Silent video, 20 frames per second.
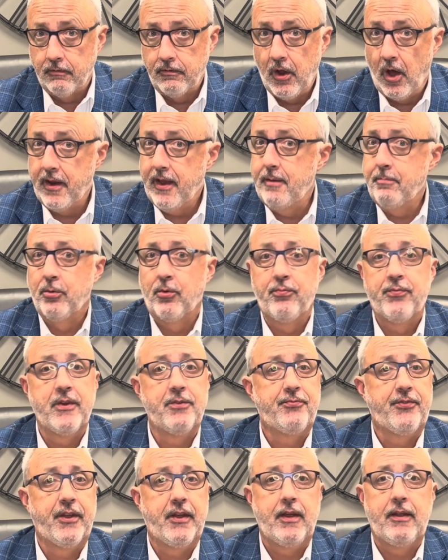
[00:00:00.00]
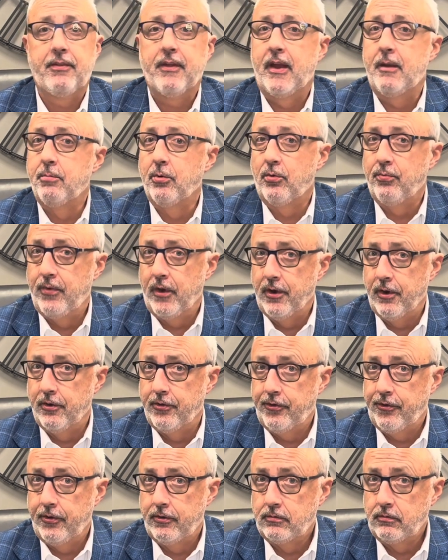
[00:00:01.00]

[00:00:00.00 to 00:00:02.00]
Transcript: not April 15th, April 1st.